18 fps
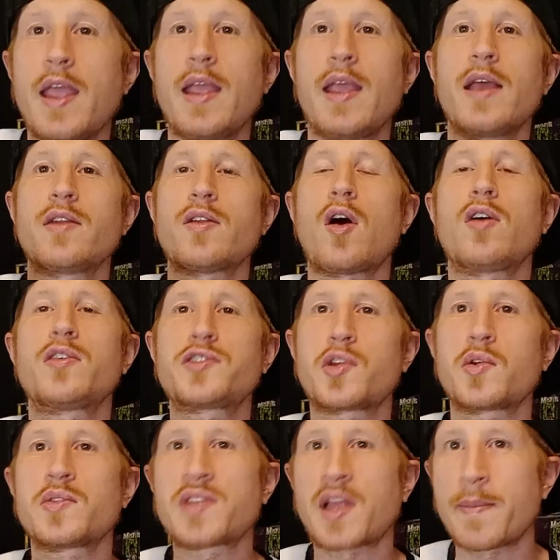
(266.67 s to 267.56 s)
And
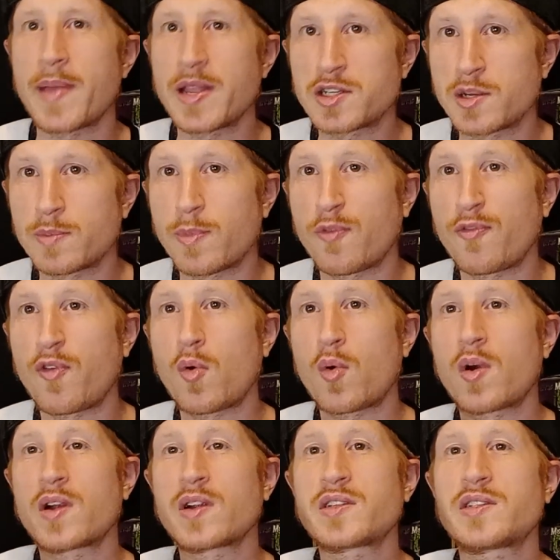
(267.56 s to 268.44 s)
also, as I mentioned
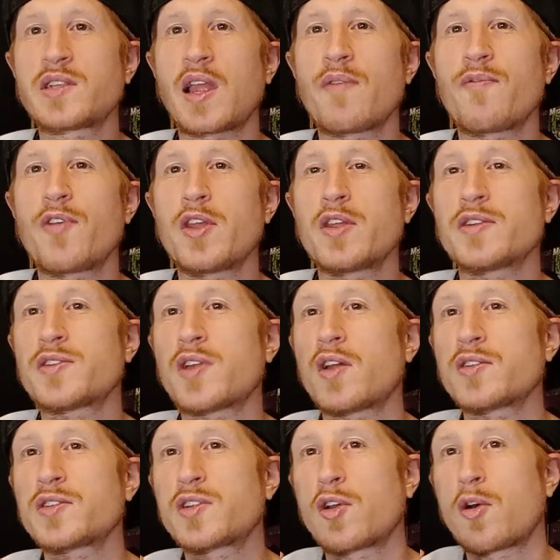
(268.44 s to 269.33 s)
before, Sampha is
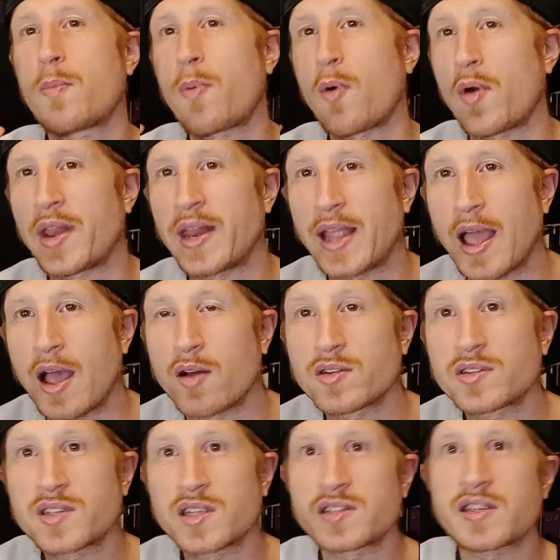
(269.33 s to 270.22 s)
also pointing
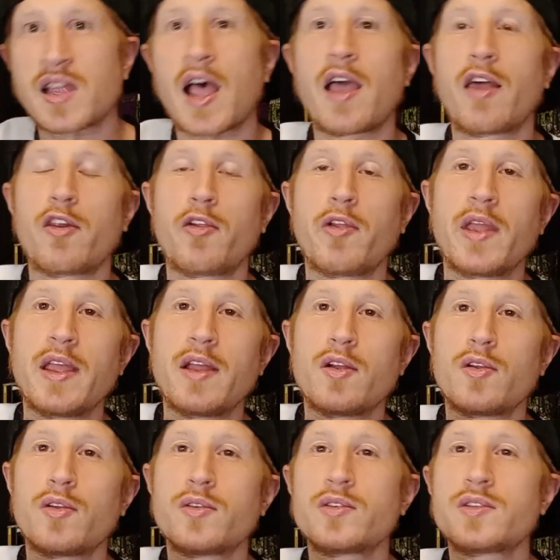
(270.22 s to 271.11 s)
out societal
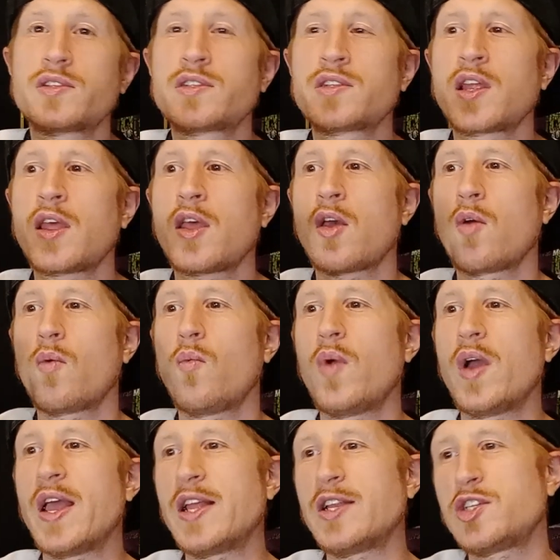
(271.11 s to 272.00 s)
ills,
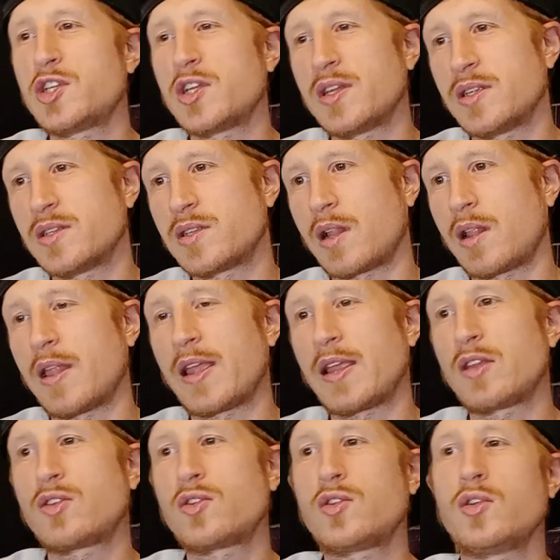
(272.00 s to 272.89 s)
which is
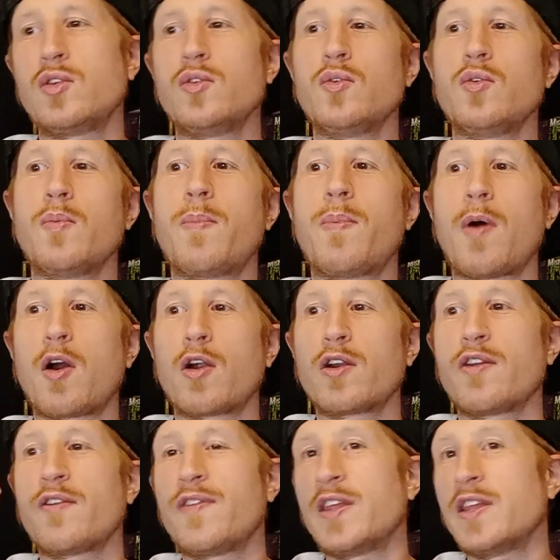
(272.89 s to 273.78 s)
linked to
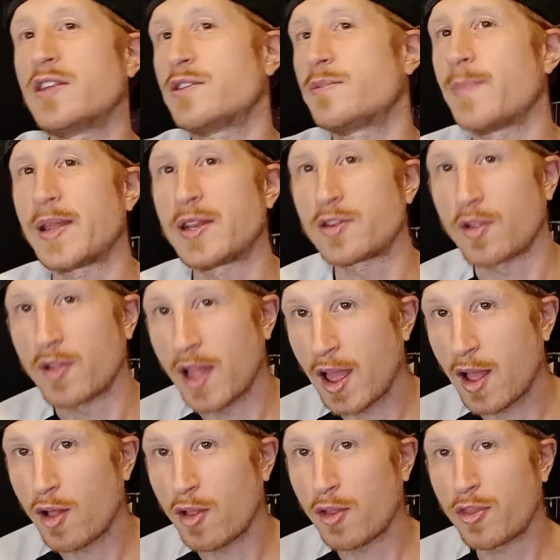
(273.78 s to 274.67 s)
part of his mental
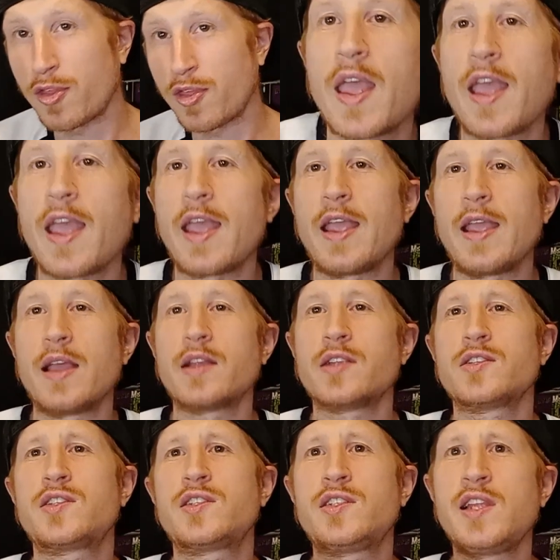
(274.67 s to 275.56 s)
health,
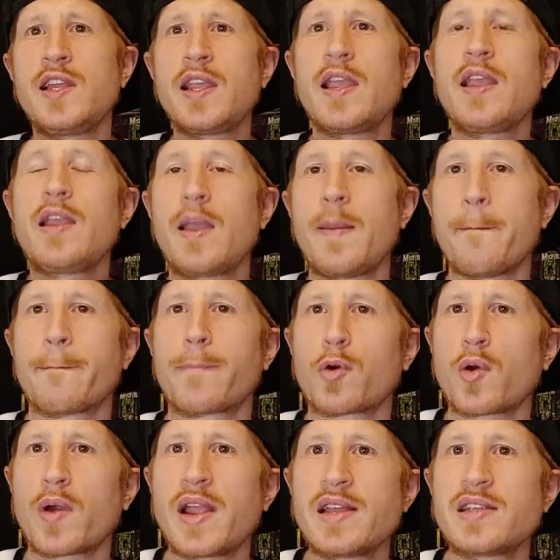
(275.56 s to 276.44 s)
and seeking
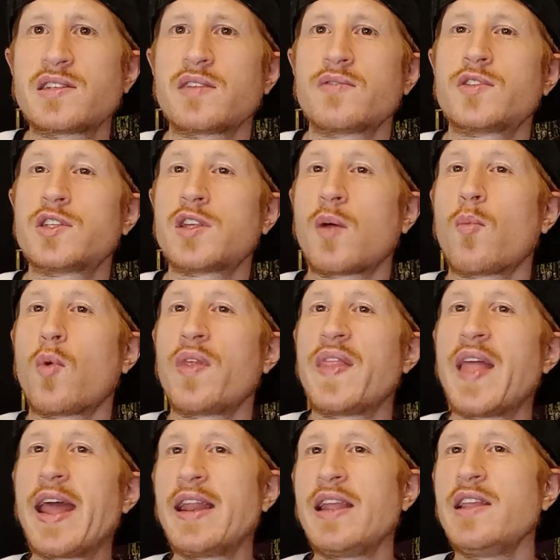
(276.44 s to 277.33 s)
embrace of
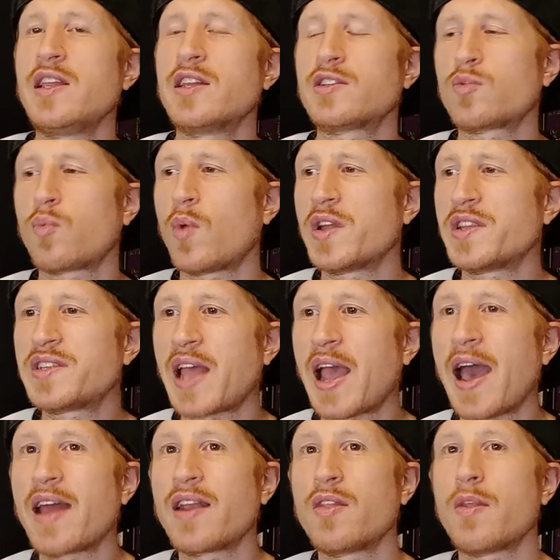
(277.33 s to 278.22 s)
someone that he has once
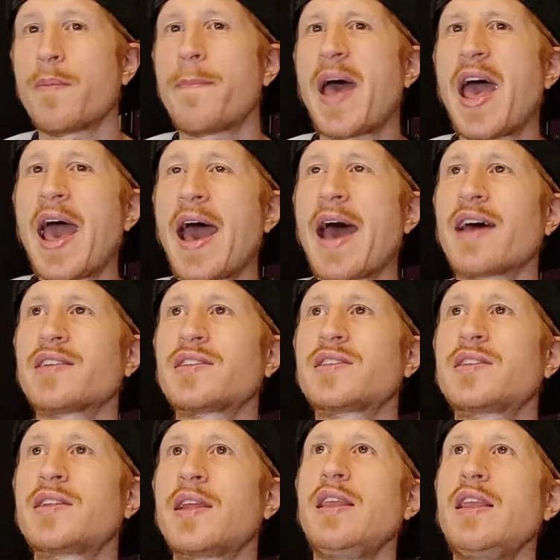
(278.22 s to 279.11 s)
had in the
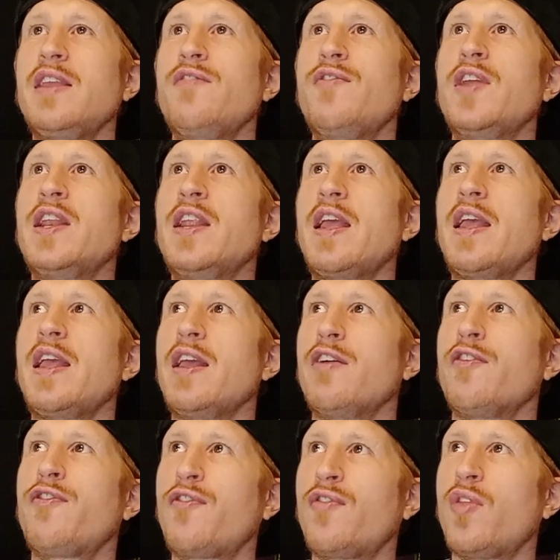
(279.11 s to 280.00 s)
past, even
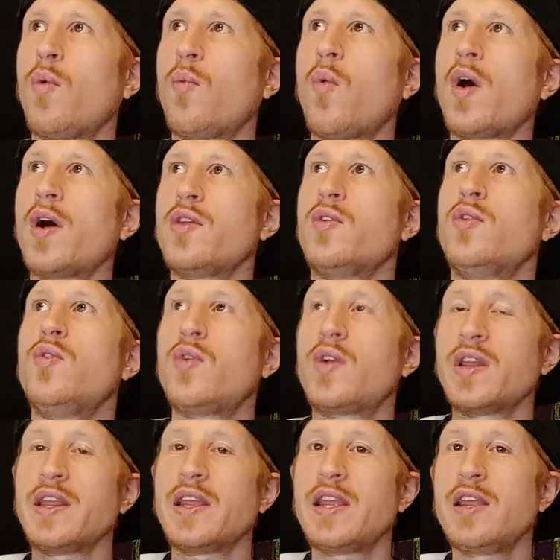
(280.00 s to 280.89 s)
if the one who
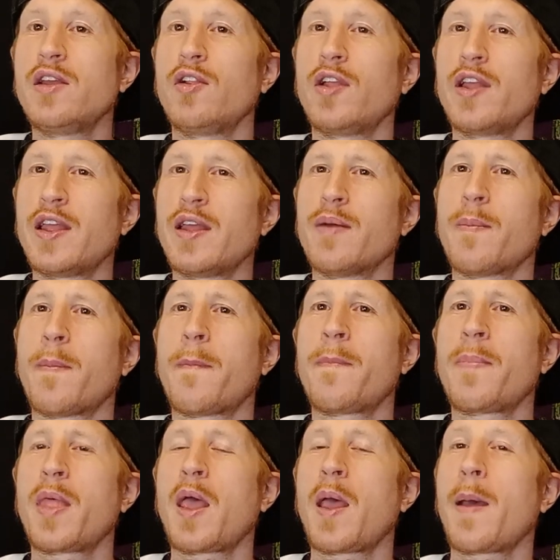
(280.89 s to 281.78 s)
could heal him